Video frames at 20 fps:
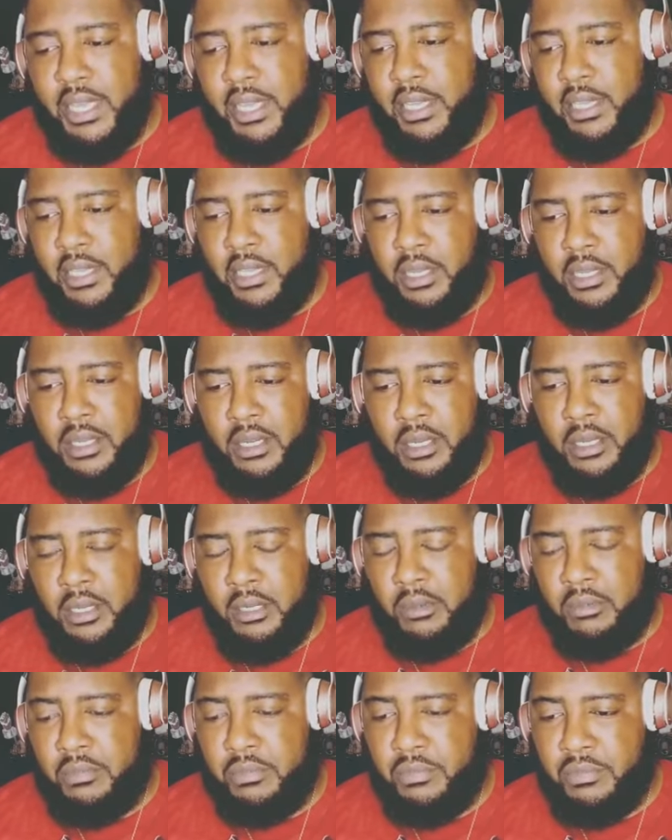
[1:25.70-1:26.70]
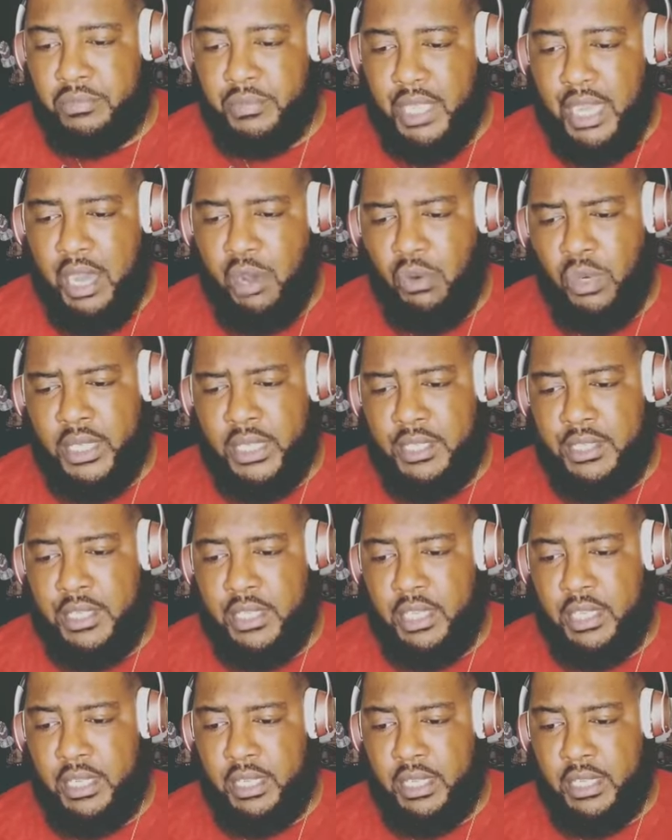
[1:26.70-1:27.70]
but yeah, um, I wanted
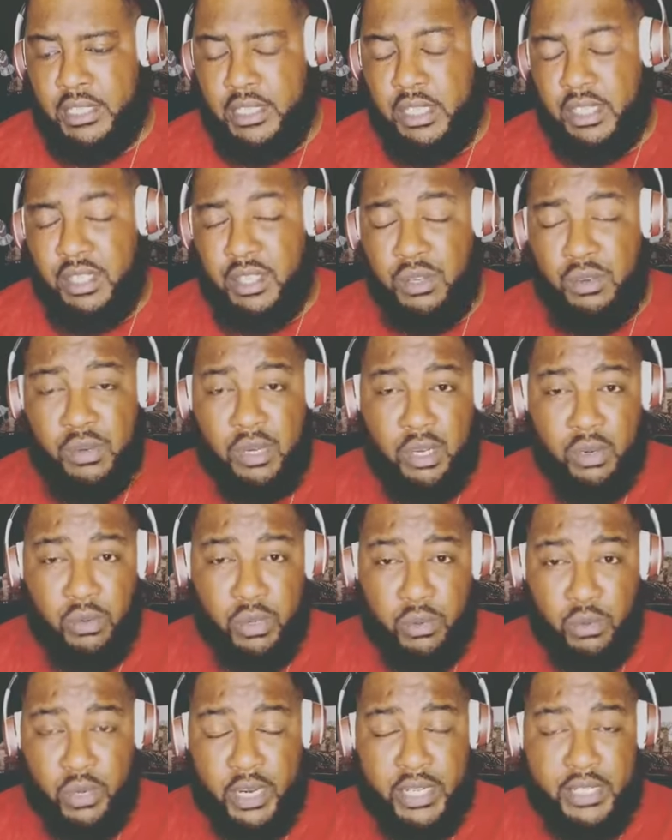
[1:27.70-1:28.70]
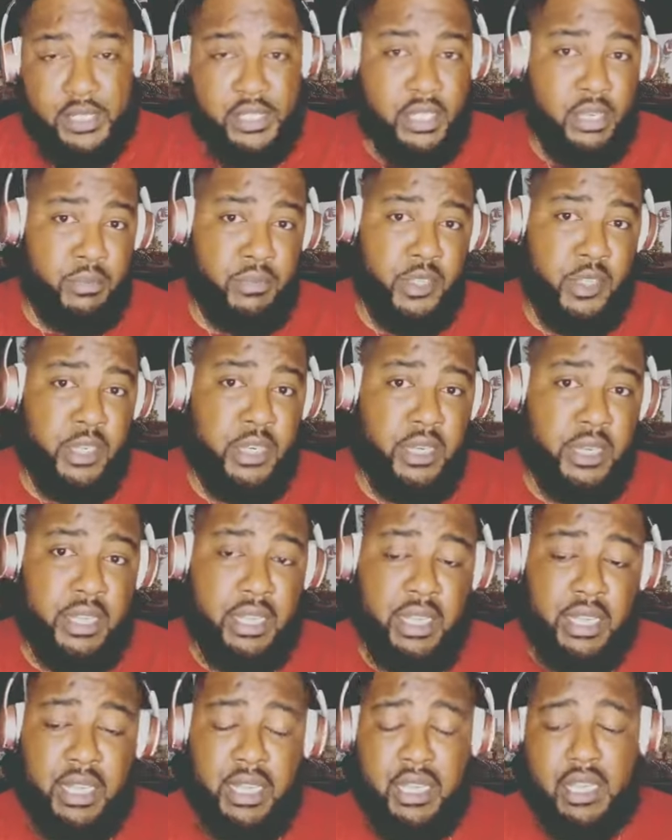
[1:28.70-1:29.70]
to continue on with Red Summer
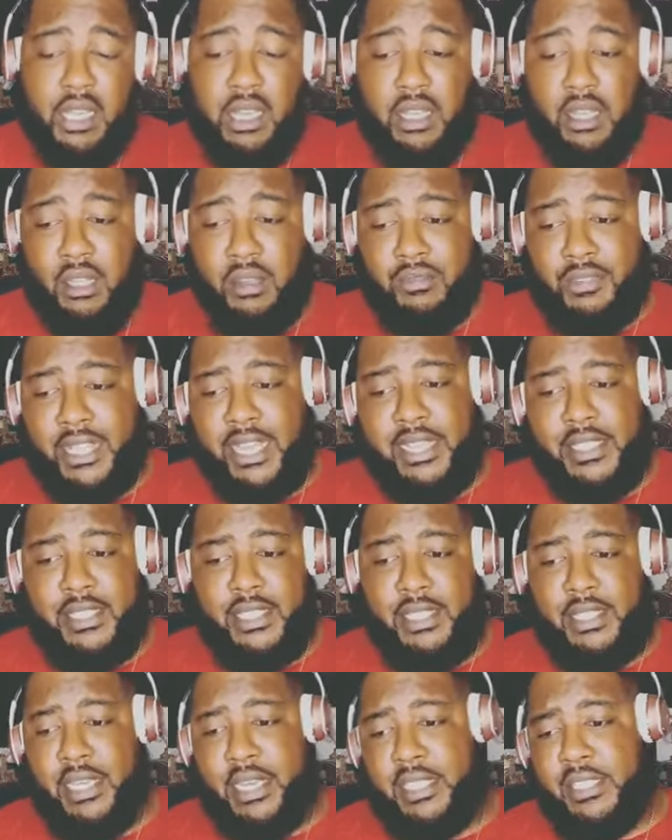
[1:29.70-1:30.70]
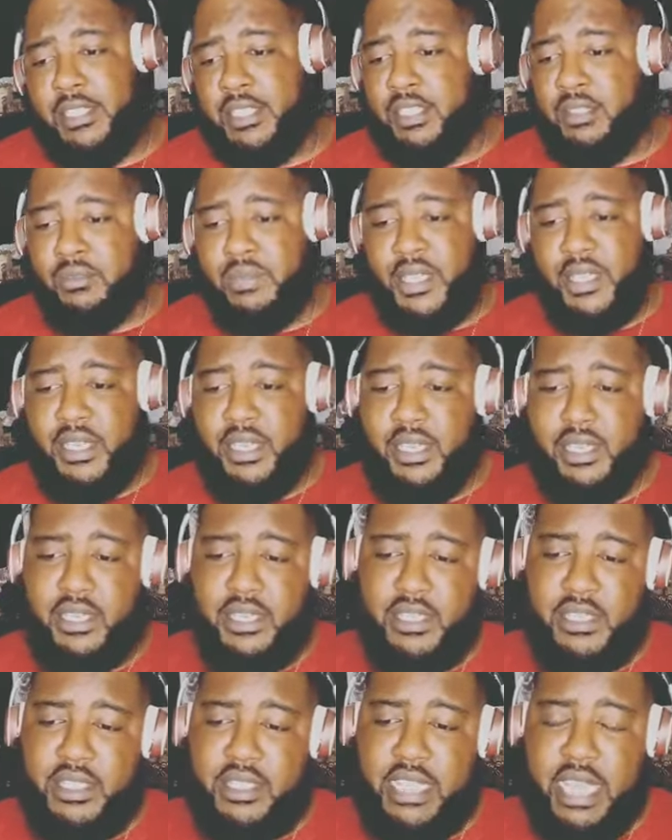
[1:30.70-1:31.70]
of 1919
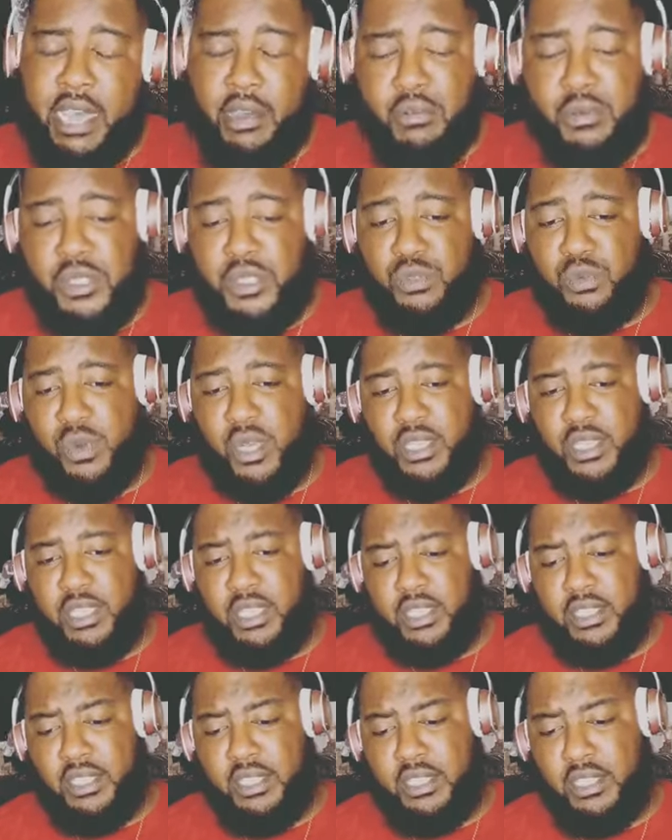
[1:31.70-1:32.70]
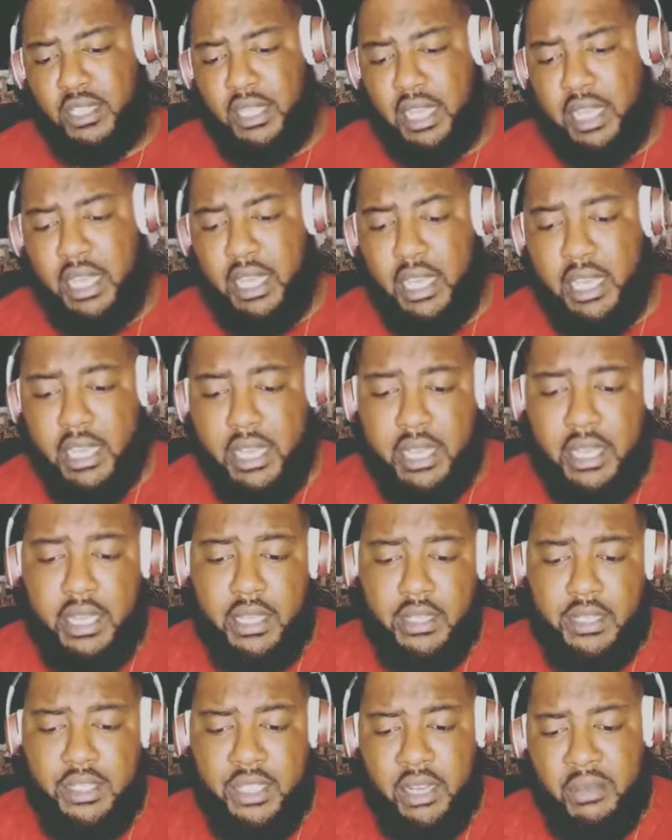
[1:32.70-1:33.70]
because that was one of the
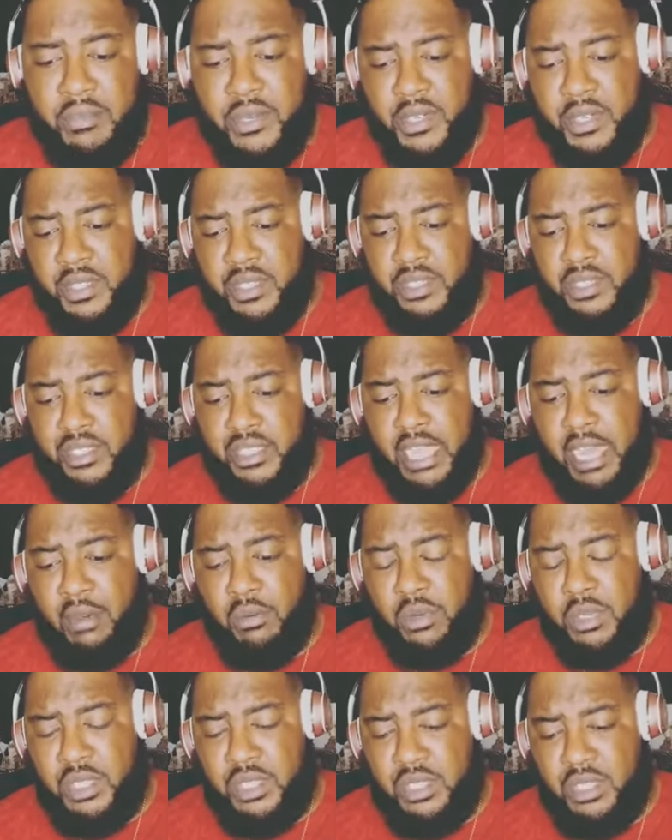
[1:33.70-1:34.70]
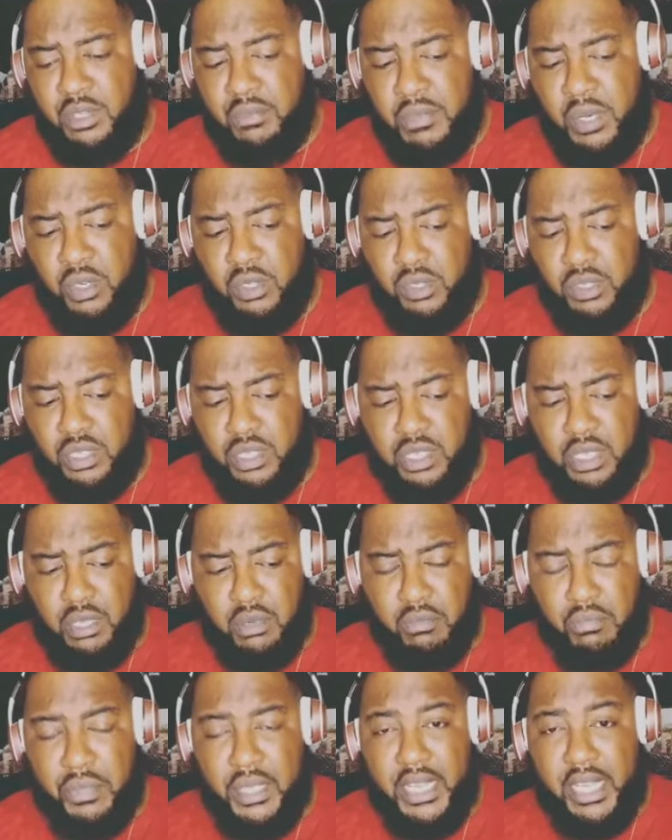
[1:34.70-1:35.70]
summers that was the most
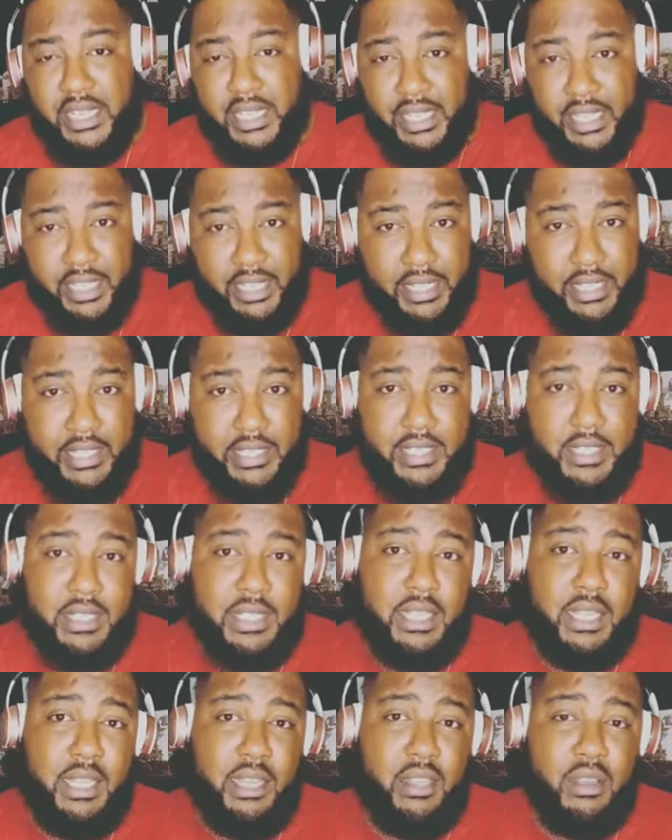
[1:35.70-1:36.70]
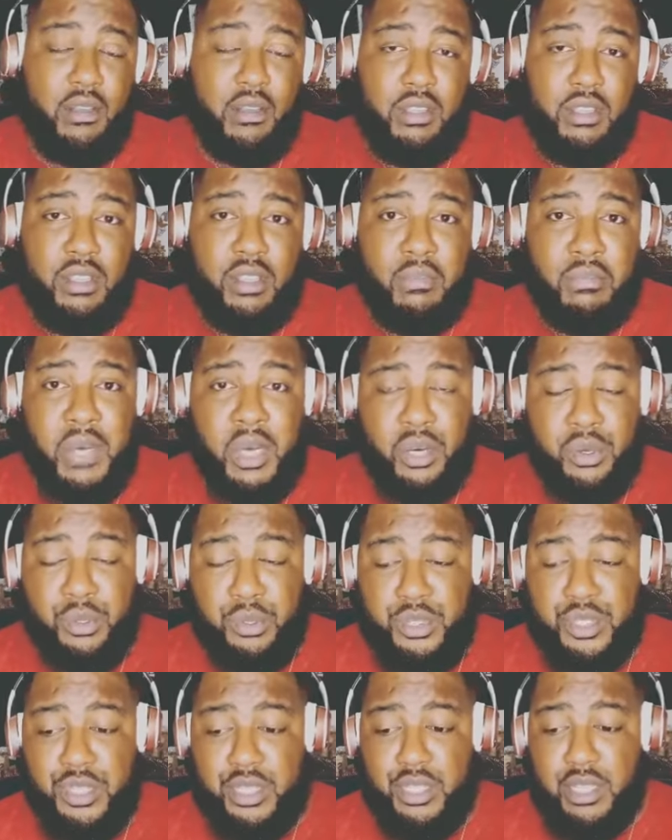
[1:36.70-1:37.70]
bloodiest, the
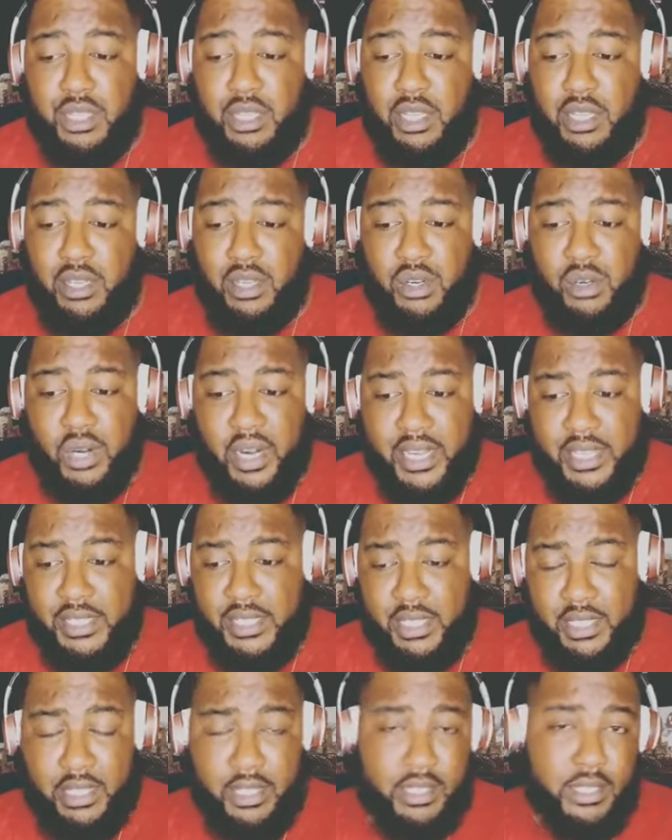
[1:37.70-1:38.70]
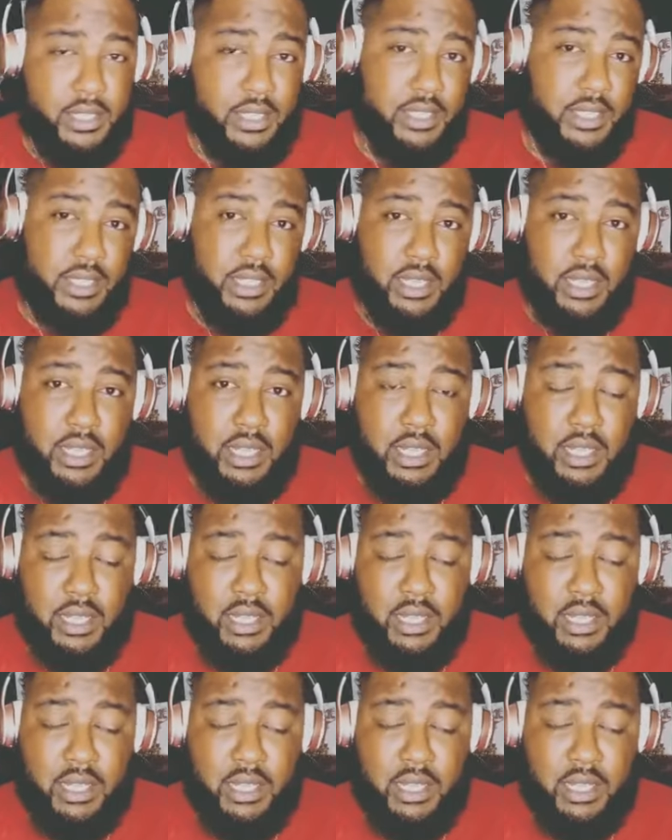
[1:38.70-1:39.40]
most craziest